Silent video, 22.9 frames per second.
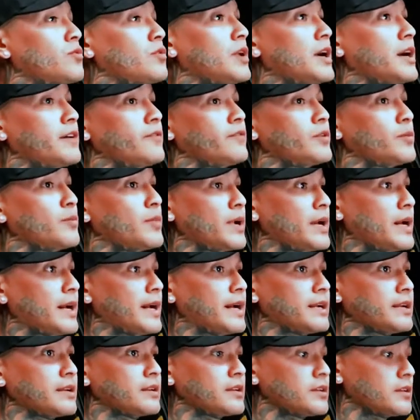will have your
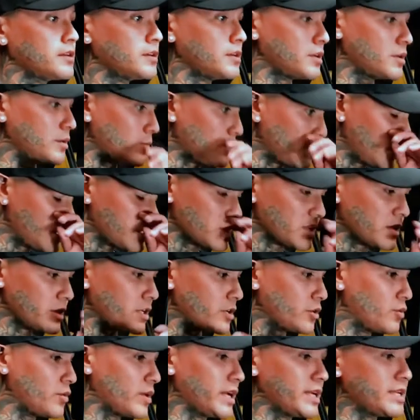back, um,
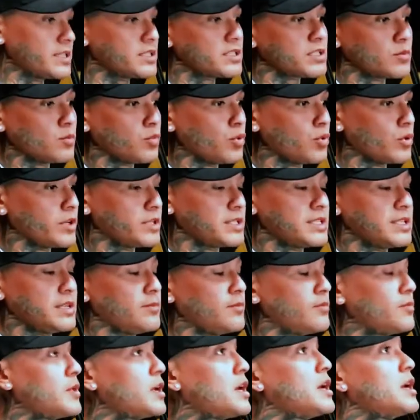a great support
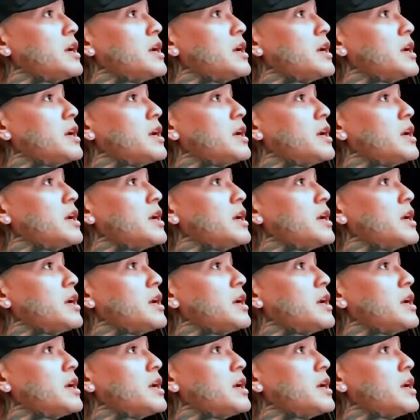team,